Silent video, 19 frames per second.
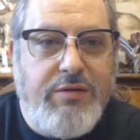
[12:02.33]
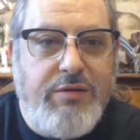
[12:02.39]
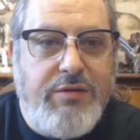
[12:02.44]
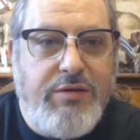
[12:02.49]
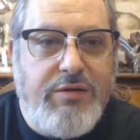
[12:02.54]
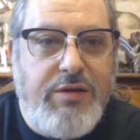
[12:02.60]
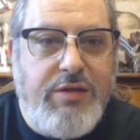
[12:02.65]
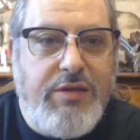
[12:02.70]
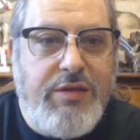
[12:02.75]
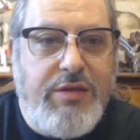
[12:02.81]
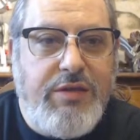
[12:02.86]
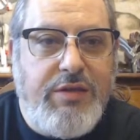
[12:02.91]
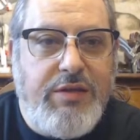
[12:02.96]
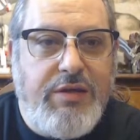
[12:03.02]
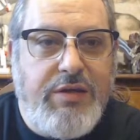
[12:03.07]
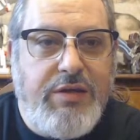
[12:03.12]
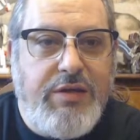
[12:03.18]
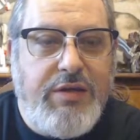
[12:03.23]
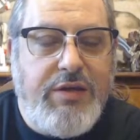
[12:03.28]
And then
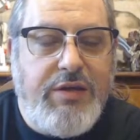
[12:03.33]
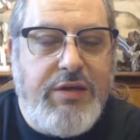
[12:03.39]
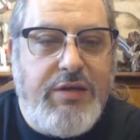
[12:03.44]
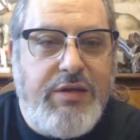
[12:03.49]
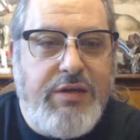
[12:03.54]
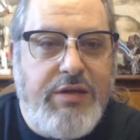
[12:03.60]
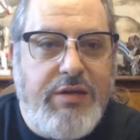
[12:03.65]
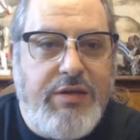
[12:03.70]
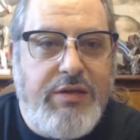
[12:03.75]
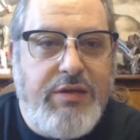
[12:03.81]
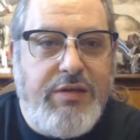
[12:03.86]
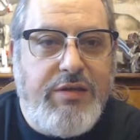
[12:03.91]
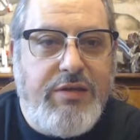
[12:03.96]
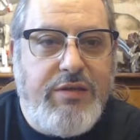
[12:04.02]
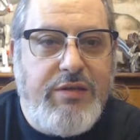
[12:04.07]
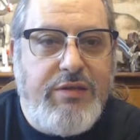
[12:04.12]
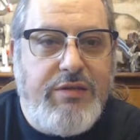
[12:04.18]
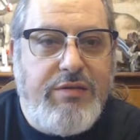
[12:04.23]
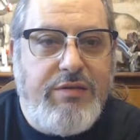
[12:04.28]
a
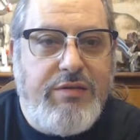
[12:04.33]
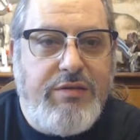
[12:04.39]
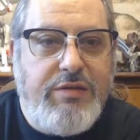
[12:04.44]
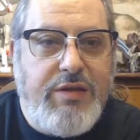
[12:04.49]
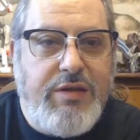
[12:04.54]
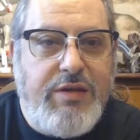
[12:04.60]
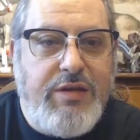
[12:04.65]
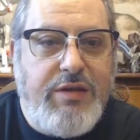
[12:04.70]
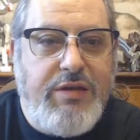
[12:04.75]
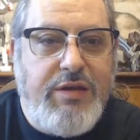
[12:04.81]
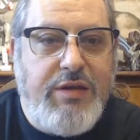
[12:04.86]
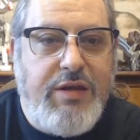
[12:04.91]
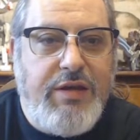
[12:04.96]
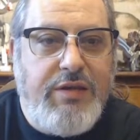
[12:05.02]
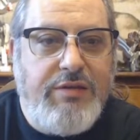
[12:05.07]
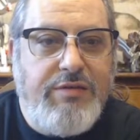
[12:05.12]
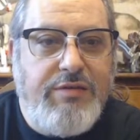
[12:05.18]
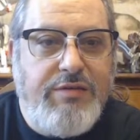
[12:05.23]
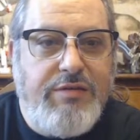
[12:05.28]
second
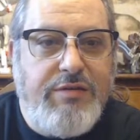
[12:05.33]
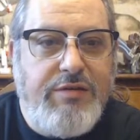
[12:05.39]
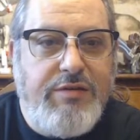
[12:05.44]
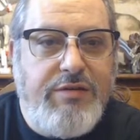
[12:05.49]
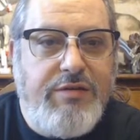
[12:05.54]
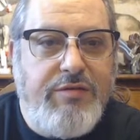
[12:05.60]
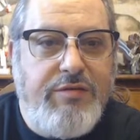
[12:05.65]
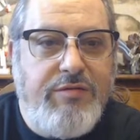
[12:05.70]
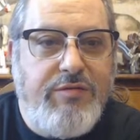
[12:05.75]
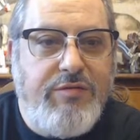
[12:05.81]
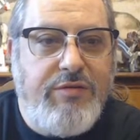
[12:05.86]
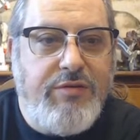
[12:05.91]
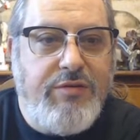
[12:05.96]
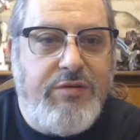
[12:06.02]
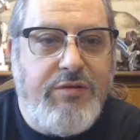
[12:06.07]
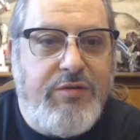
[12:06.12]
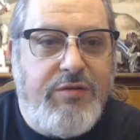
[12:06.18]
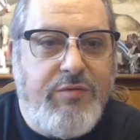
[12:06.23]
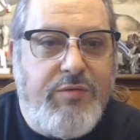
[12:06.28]
Castellan
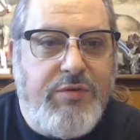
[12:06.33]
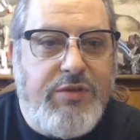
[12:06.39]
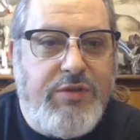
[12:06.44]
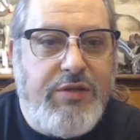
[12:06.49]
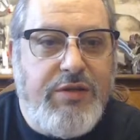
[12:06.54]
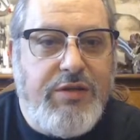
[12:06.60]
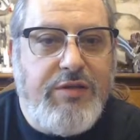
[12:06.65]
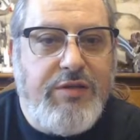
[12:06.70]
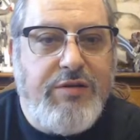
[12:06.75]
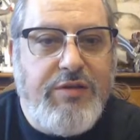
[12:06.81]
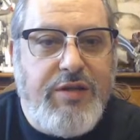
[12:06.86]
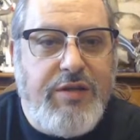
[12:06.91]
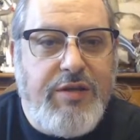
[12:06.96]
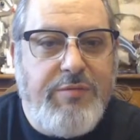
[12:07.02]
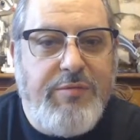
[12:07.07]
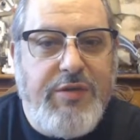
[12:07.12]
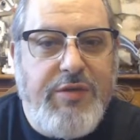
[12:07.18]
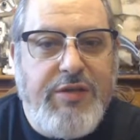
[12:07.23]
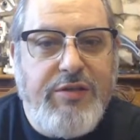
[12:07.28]
with another
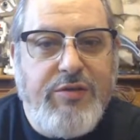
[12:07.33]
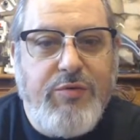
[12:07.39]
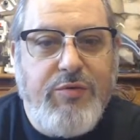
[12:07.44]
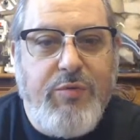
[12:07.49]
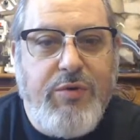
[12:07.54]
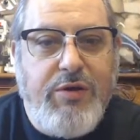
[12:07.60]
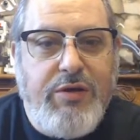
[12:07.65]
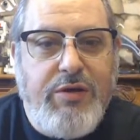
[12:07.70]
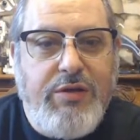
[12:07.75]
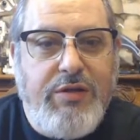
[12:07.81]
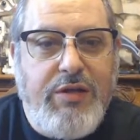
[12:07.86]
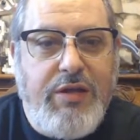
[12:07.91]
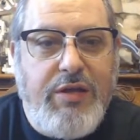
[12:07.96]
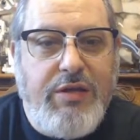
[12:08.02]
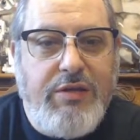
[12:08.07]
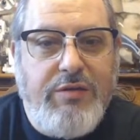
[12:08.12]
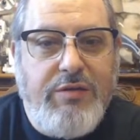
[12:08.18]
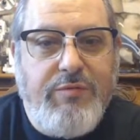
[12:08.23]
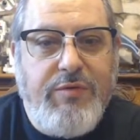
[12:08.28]
10-man squad,
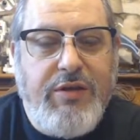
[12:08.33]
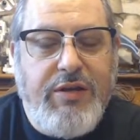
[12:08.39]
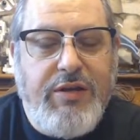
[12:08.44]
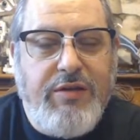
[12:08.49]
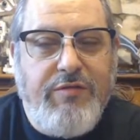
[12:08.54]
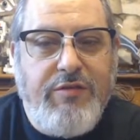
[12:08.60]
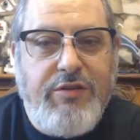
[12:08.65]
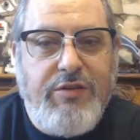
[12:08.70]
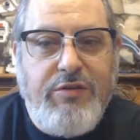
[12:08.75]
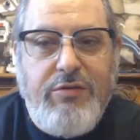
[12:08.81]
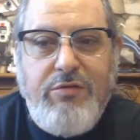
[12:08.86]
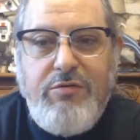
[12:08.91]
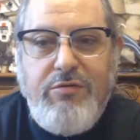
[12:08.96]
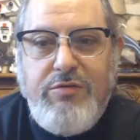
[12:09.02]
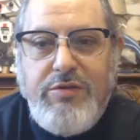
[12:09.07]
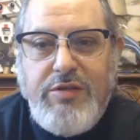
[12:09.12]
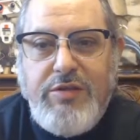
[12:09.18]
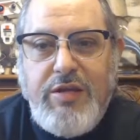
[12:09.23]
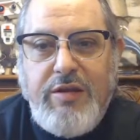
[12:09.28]
and then we can have a
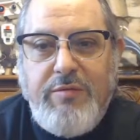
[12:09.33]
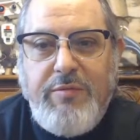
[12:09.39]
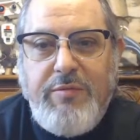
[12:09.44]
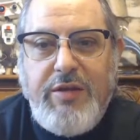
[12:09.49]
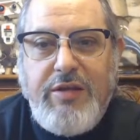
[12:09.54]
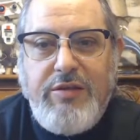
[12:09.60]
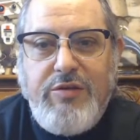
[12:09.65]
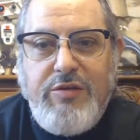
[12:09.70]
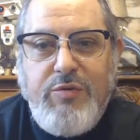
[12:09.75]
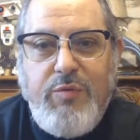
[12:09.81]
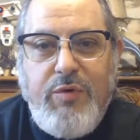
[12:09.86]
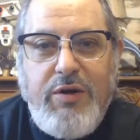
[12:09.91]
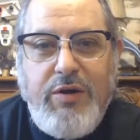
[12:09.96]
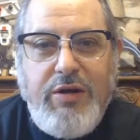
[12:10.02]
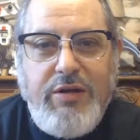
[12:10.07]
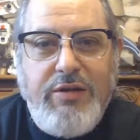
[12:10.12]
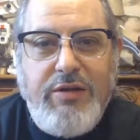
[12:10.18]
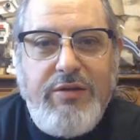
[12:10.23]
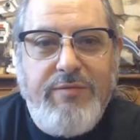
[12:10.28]
loose 10-man squad.